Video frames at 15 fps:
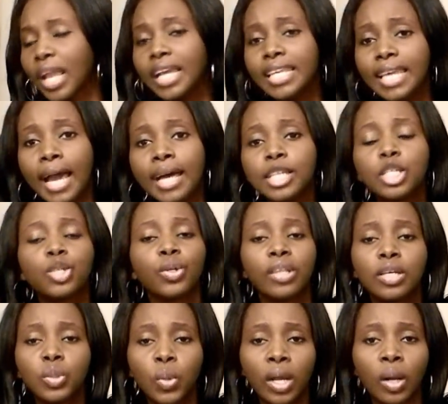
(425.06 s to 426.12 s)
Yeah, so
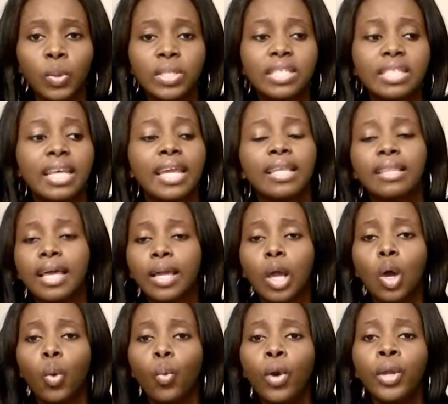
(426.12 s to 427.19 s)
that's what I was saying. Like
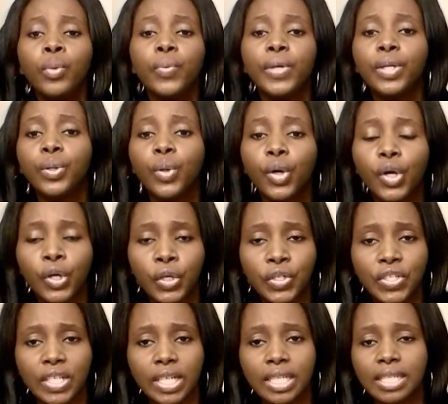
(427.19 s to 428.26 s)
when we know
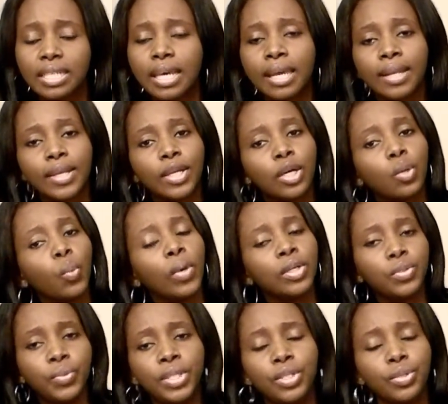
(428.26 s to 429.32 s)
cursing is not a good, why
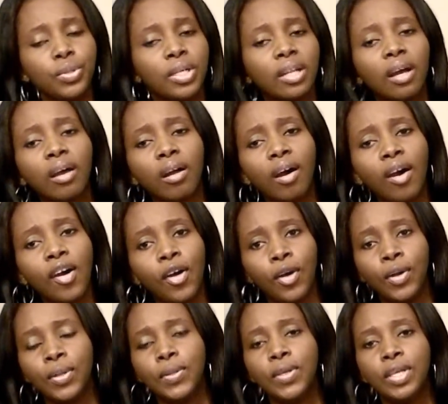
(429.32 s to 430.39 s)
do we do it at all?